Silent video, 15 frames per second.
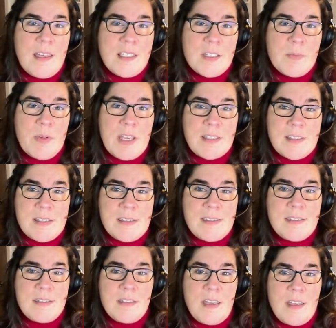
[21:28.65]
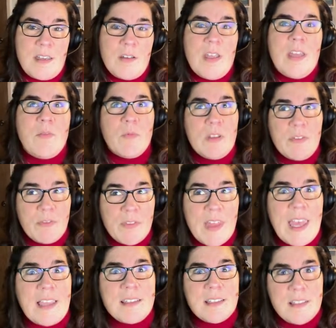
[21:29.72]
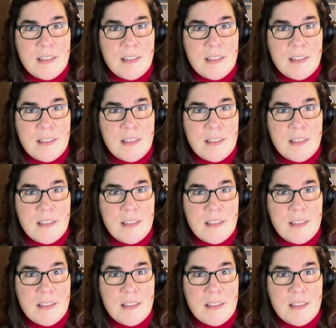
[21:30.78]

to practice and reflect